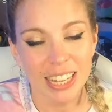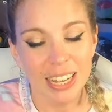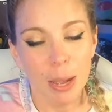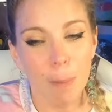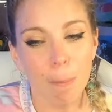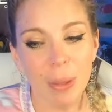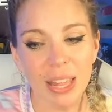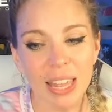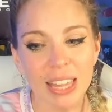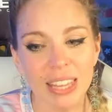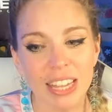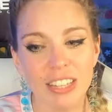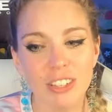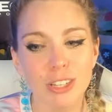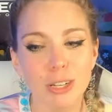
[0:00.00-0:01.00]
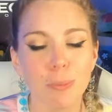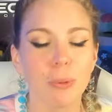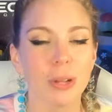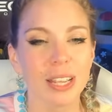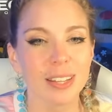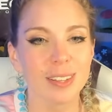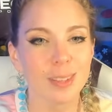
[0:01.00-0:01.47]
but it lets you
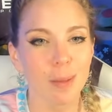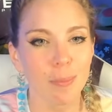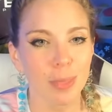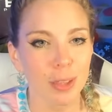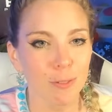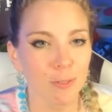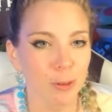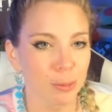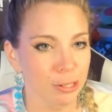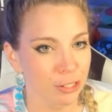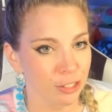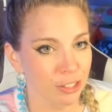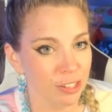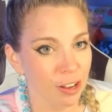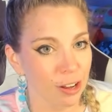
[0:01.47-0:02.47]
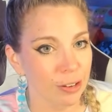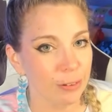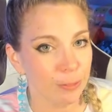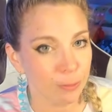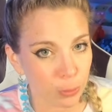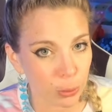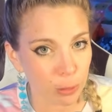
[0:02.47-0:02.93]
play something from your discard
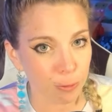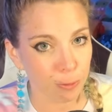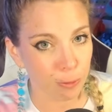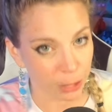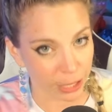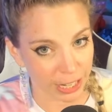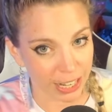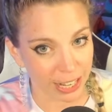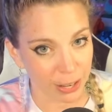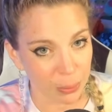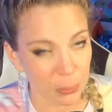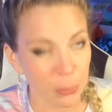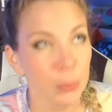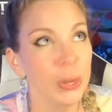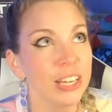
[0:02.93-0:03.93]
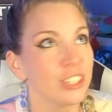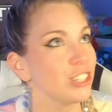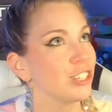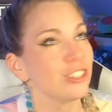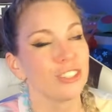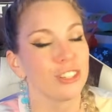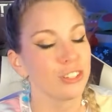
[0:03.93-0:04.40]
for free, which
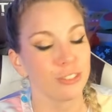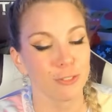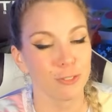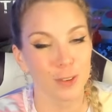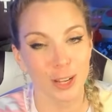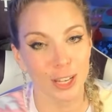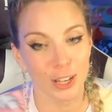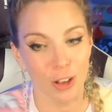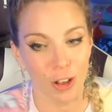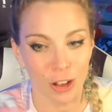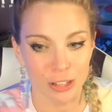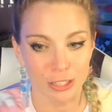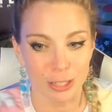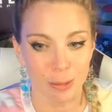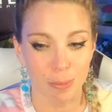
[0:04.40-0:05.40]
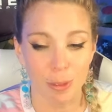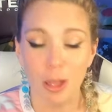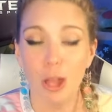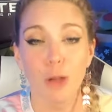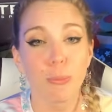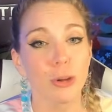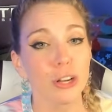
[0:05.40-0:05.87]
is just freaking awesome.
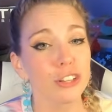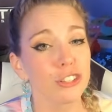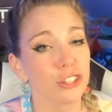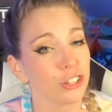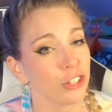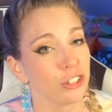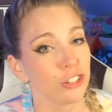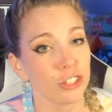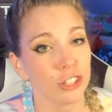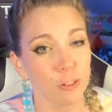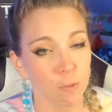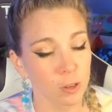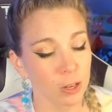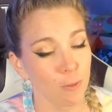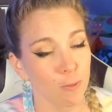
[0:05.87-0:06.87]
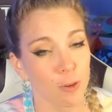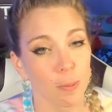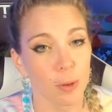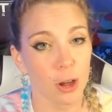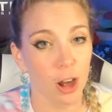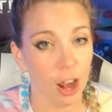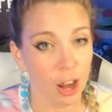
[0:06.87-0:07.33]
Plus, you could shift it from
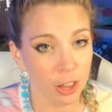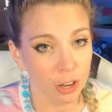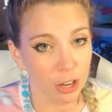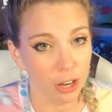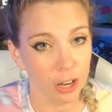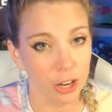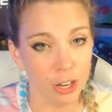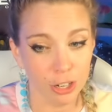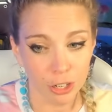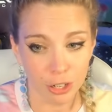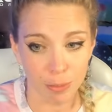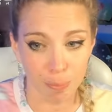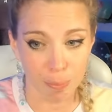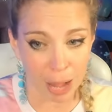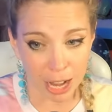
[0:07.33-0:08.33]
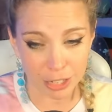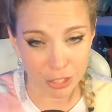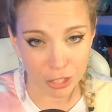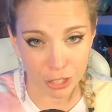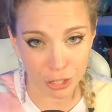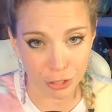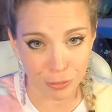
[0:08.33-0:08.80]
your other Max
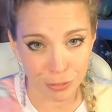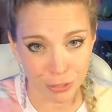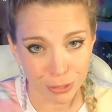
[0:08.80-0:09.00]
Goofs.